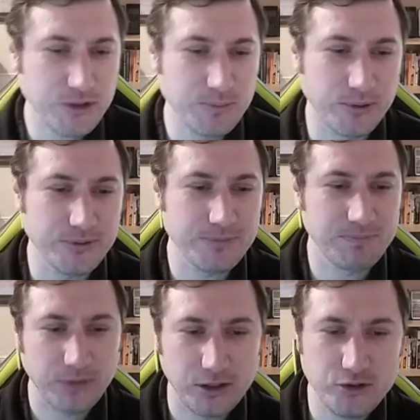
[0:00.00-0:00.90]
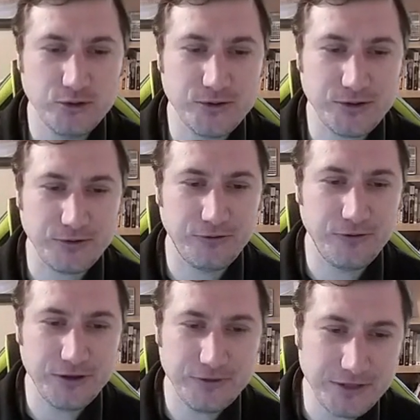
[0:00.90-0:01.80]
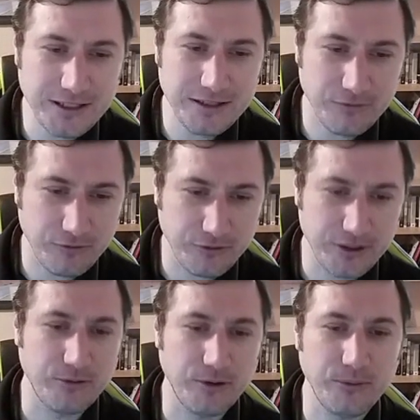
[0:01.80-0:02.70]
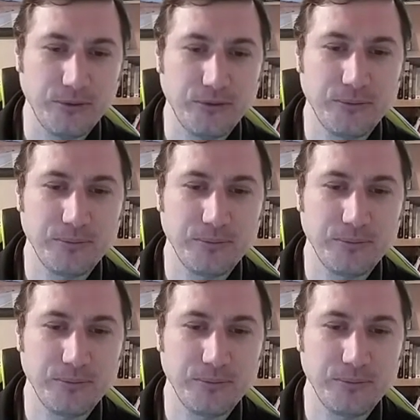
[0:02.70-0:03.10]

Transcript: Bolt shoots 50 free throws